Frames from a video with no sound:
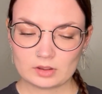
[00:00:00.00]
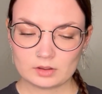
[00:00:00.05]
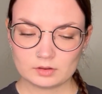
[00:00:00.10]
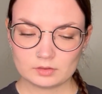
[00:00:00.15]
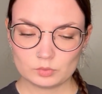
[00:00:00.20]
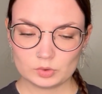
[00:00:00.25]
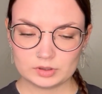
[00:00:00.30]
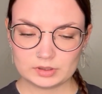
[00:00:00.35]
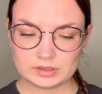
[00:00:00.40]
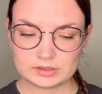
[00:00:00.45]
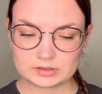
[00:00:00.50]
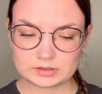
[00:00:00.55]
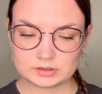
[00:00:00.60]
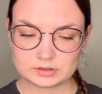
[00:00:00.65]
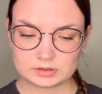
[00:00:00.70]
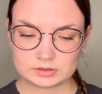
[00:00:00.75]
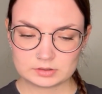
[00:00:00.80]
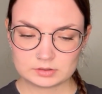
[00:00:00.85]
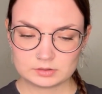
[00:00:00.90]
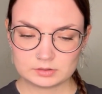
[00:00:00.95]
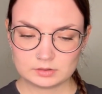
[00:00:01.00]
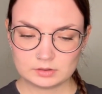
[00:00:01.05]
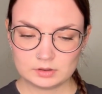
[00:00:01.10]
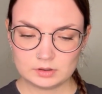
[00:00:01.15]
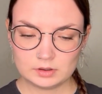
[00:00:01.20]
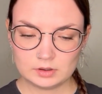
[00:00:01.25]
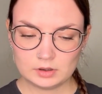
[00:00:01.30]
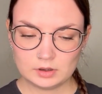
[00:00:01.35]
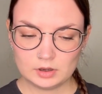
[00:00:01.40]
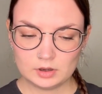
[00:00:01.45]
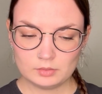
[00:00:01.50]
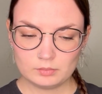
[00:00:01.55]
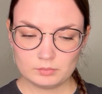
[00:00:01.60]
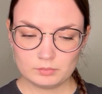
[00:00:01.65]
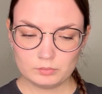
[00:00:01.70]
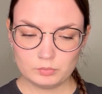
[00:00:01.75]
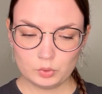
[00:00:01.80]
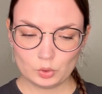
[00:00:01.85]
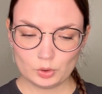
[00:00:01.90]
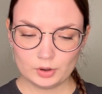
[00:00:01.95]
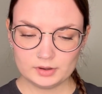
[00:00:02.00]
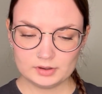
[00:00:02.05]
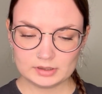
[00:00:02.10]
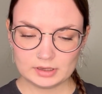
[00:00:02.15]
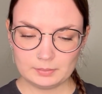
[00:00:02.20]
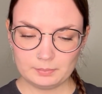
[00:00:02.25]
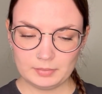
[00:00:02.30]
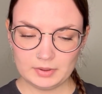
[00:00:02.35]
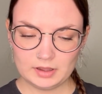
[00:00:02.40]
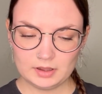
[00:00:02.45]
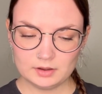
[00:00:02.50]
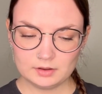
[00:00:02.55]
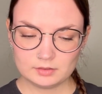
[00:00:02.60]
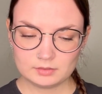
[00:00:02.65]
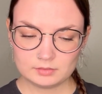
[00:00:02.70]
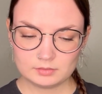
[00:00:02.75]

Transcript: what is it? Born Lippy?